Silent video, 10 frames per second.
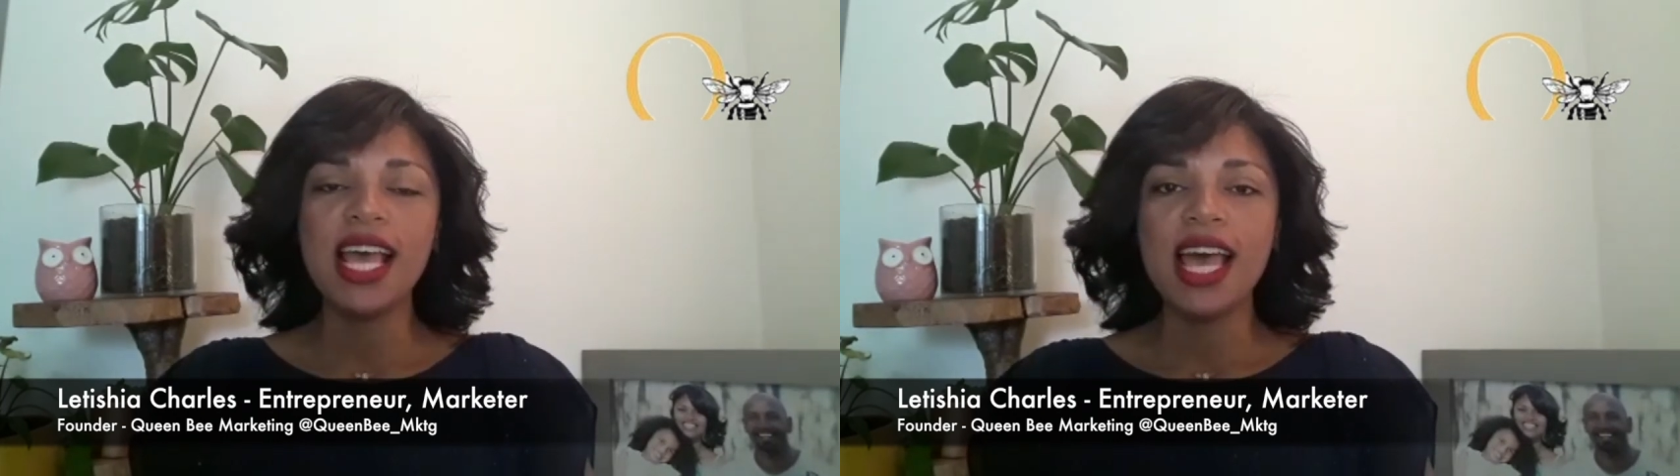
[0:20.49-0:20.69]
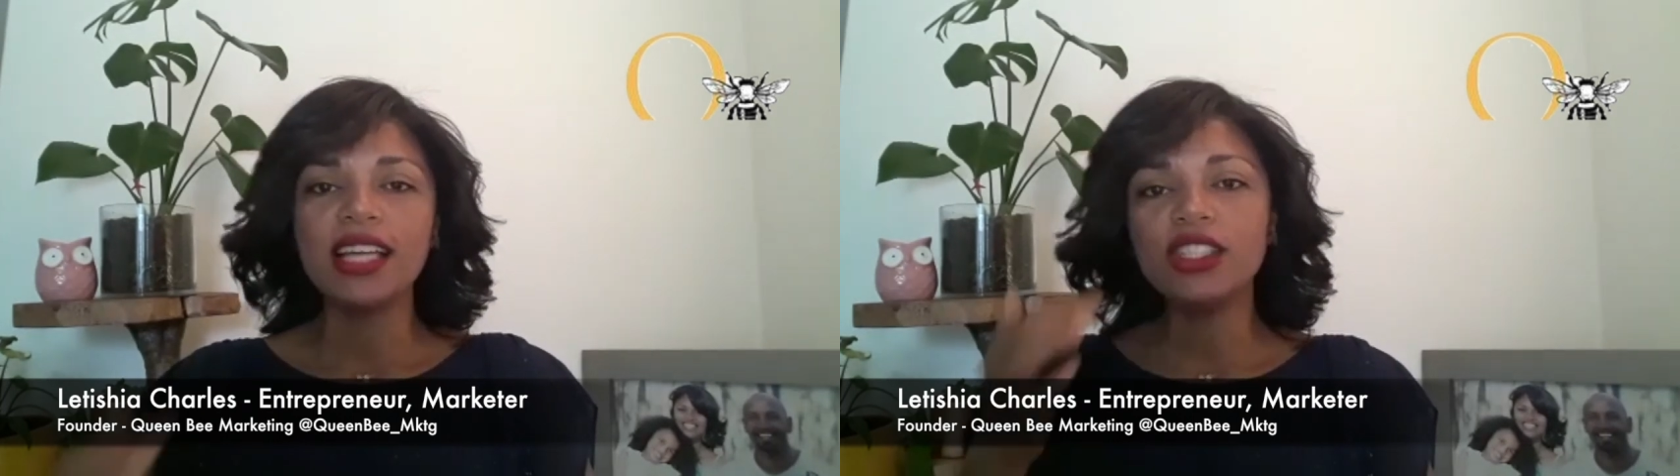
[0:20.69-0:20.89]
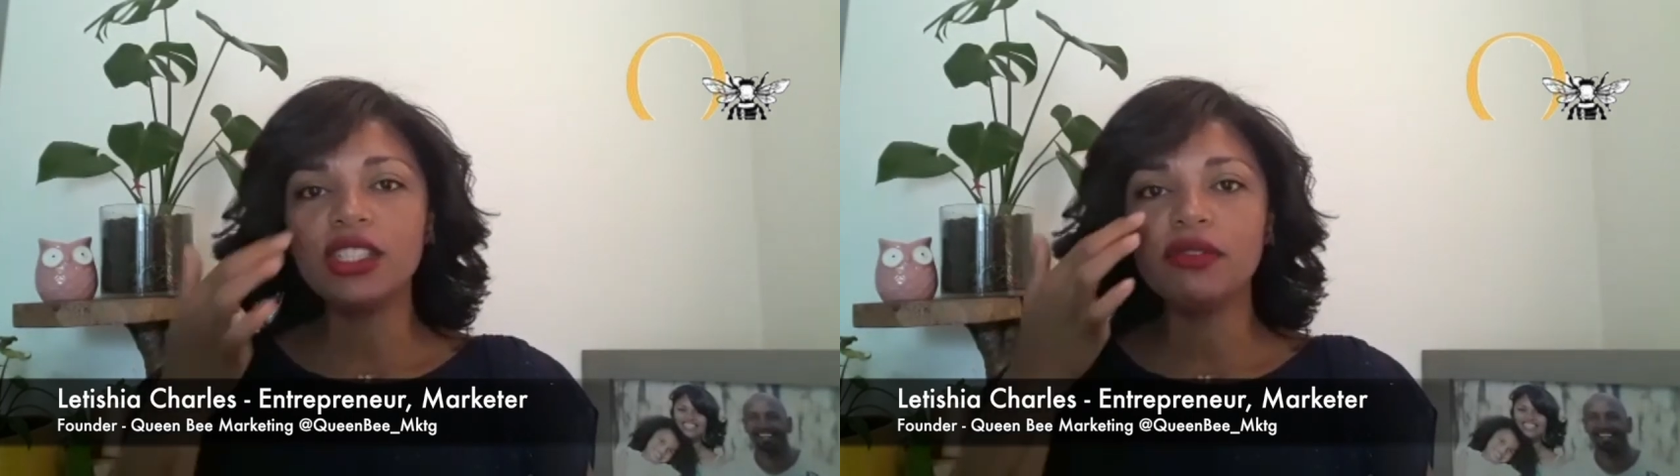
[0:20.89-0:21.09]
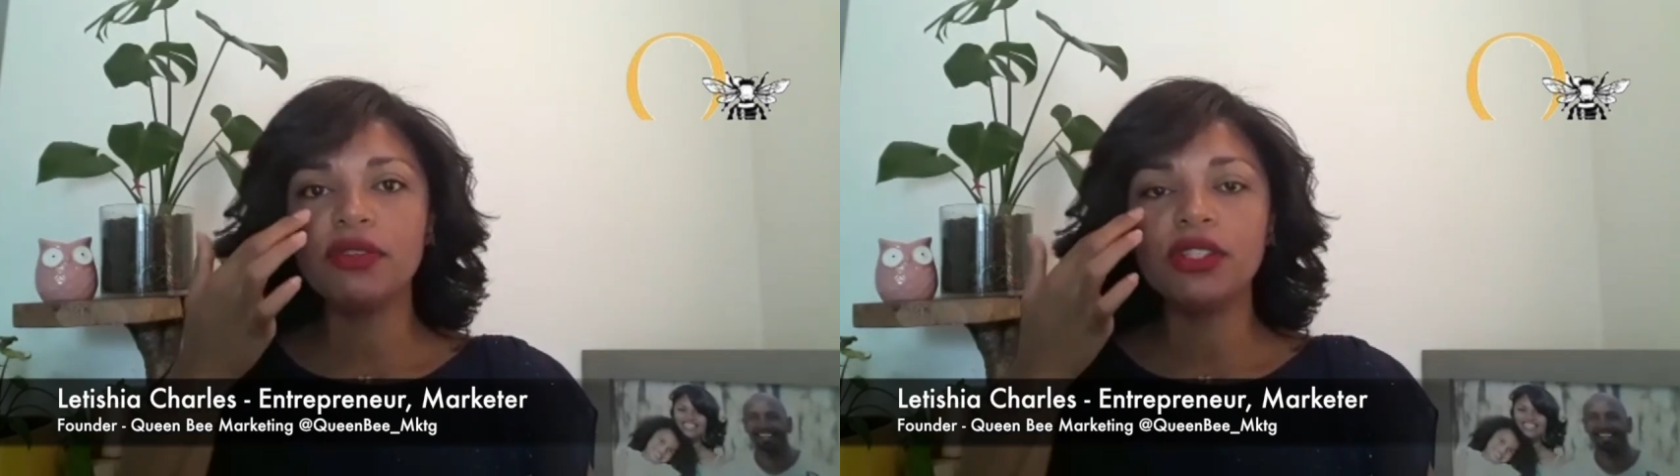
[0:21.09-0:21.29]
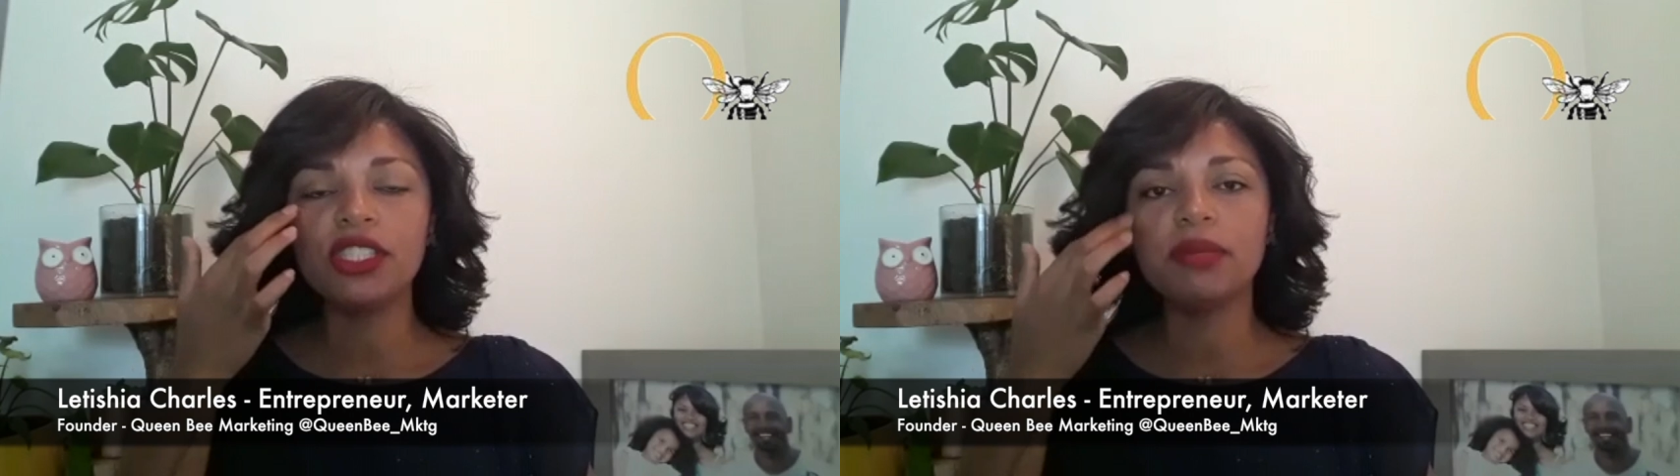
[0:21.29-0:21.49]
and just a
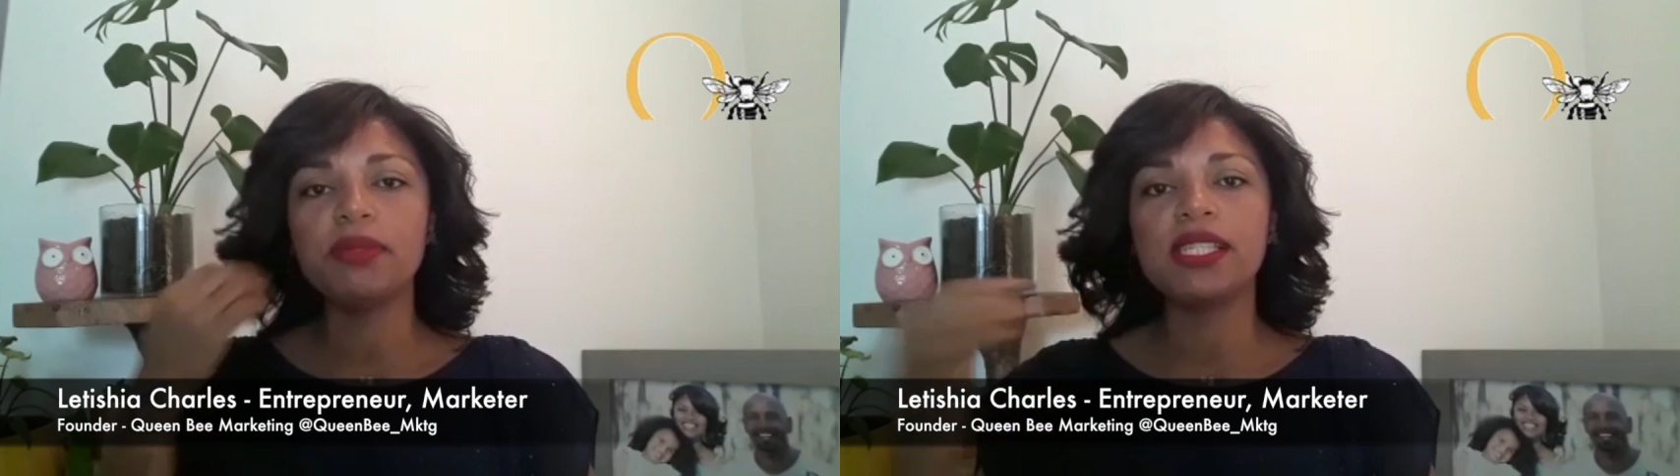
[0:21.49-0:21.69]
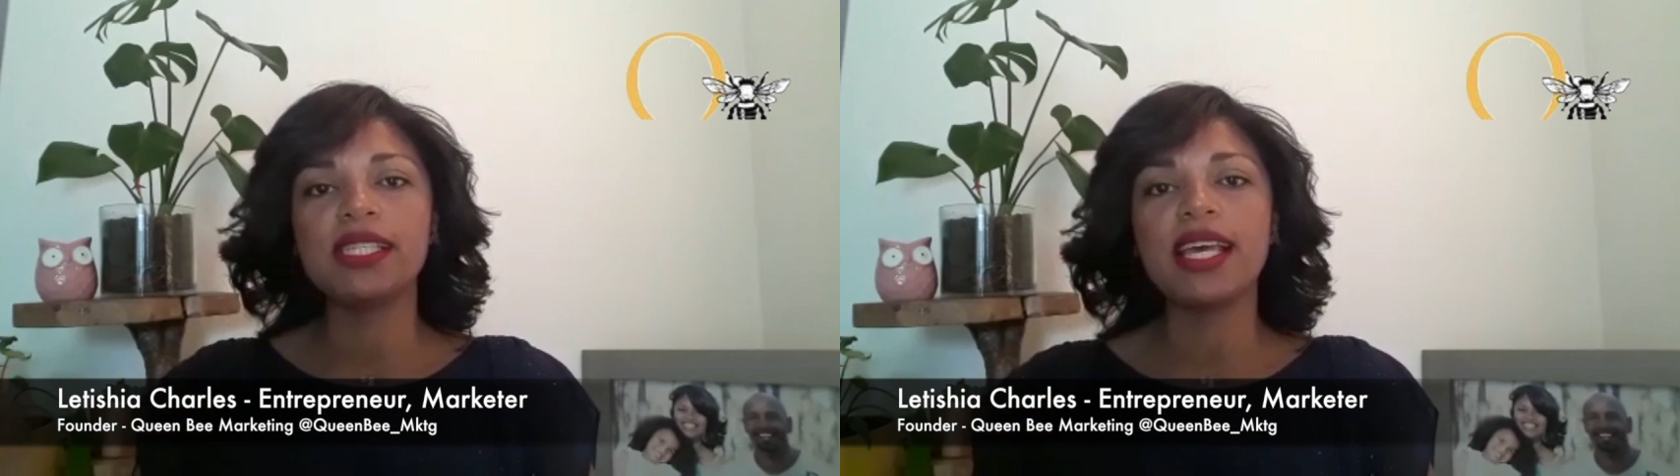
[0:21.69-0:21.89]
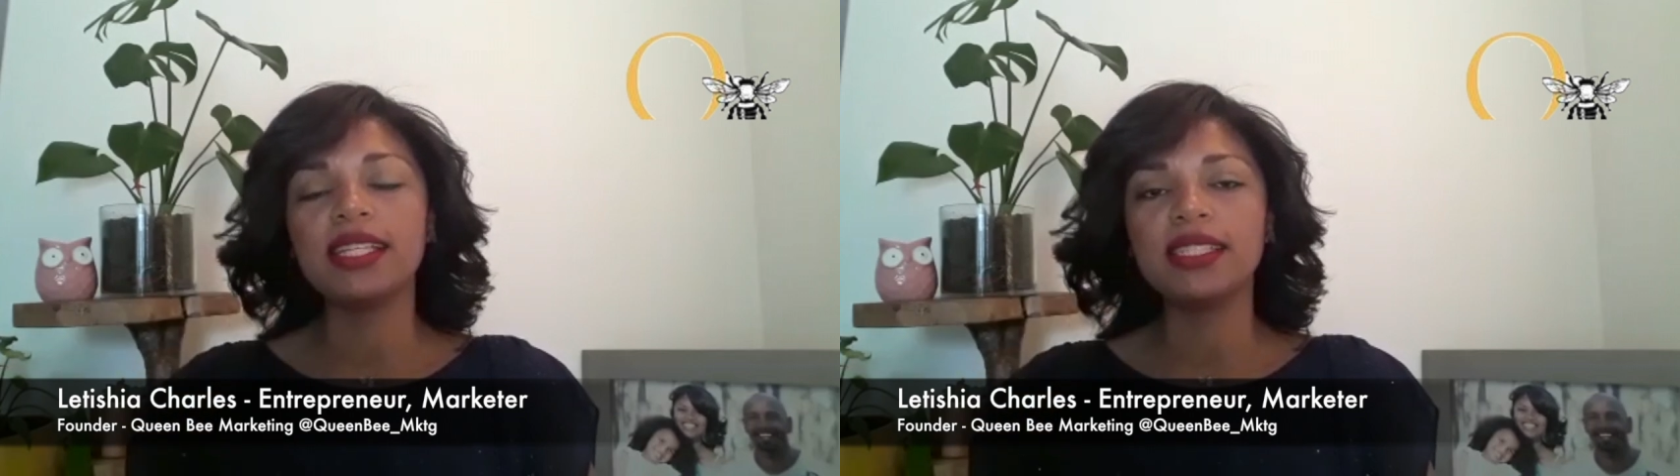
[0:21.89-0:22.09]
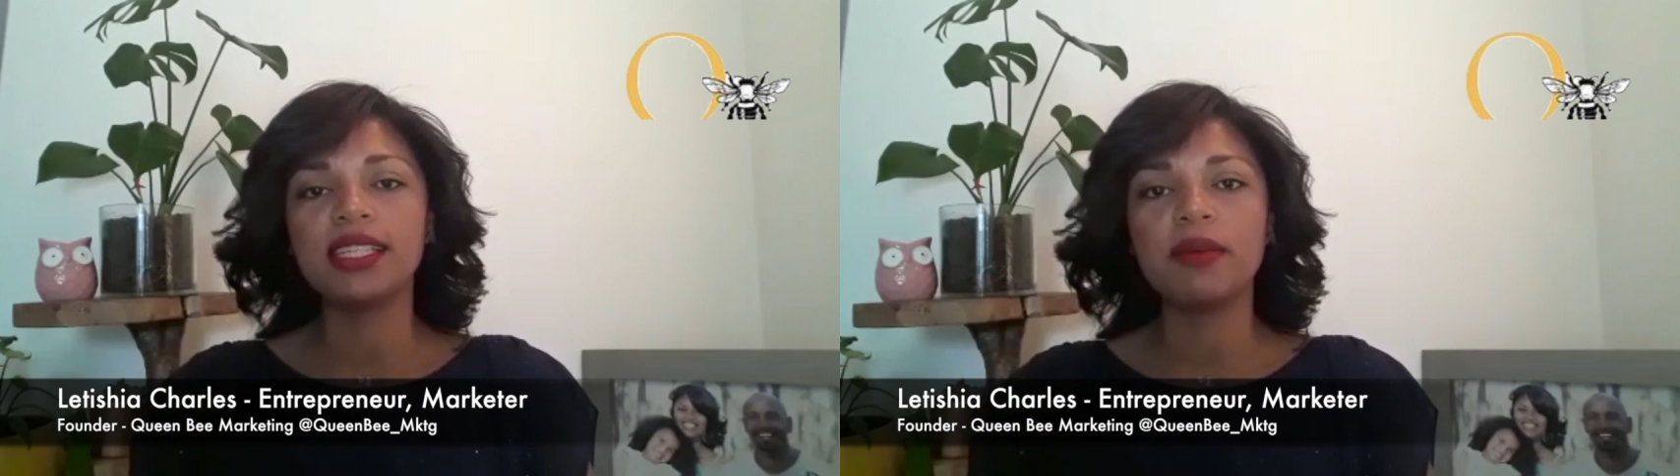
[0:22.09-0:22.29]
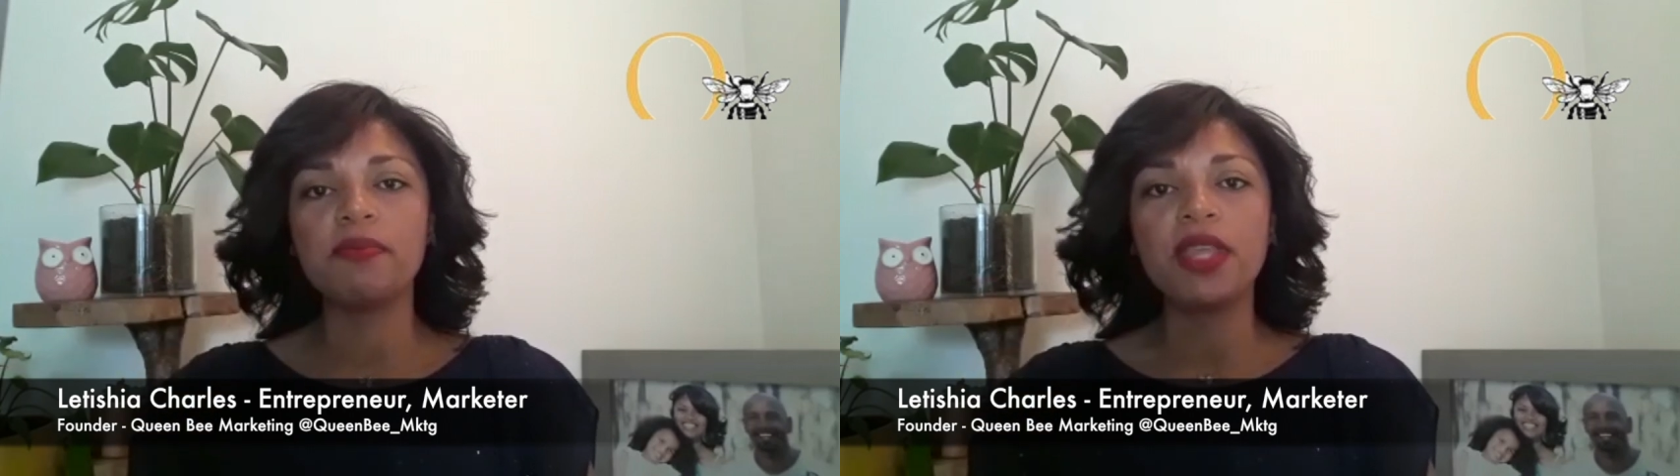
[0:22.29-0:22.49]
few tips that
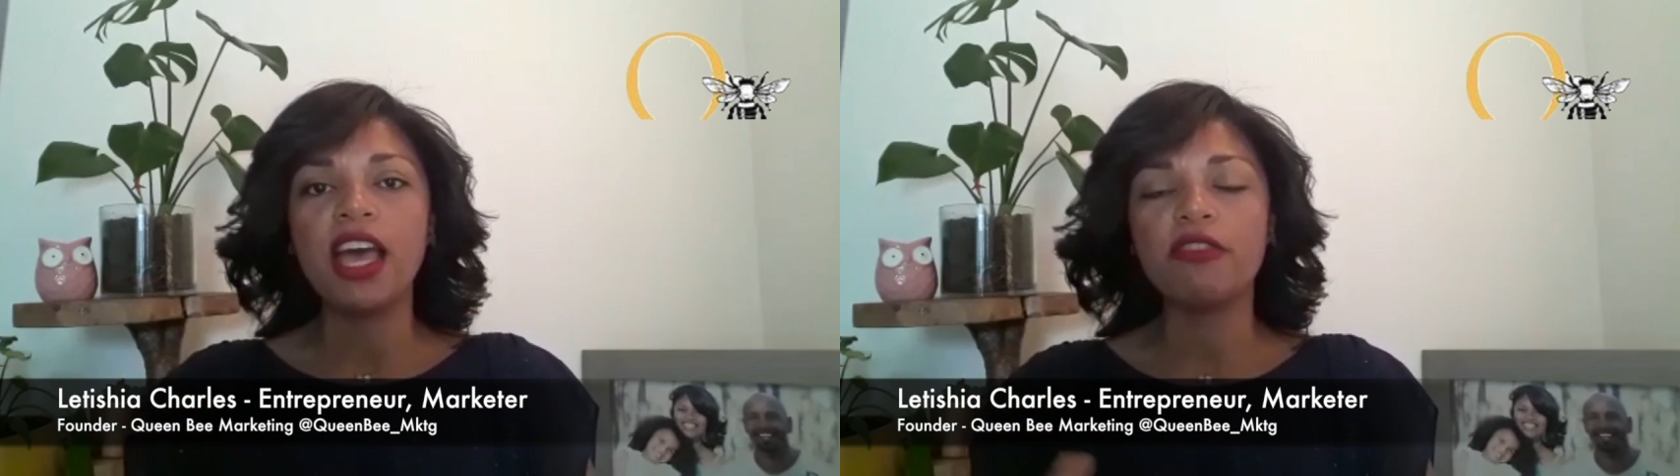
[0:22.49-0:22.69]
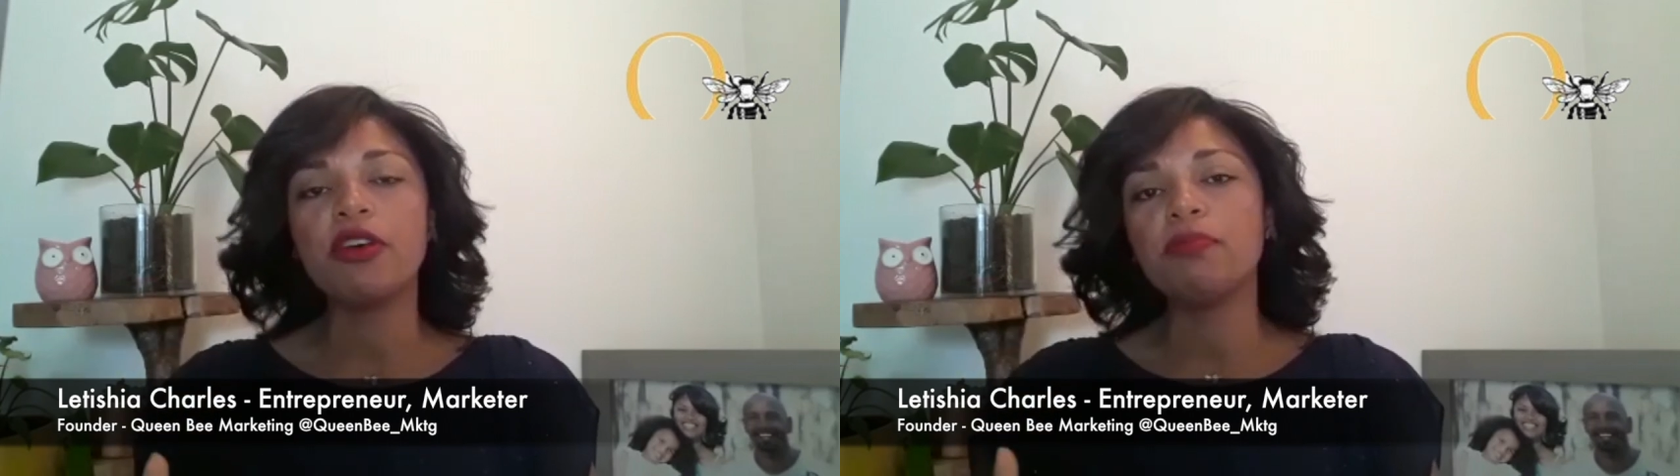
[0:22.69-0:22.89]
have